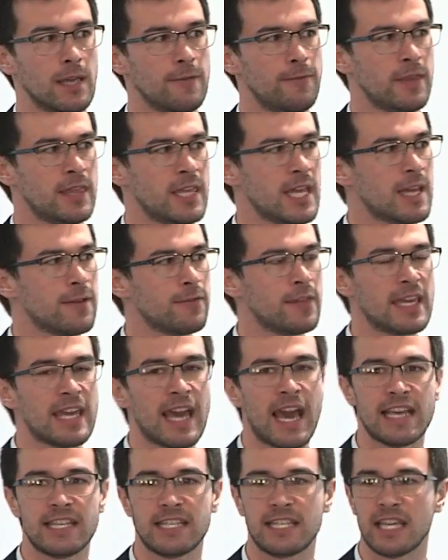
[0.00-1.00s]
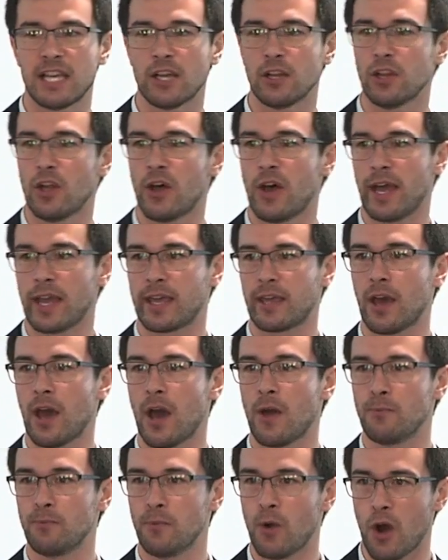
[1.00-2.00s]
If you think of the ACL like
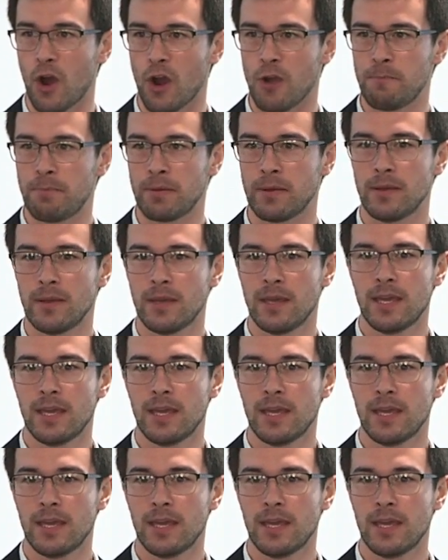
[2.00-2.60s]
a rope,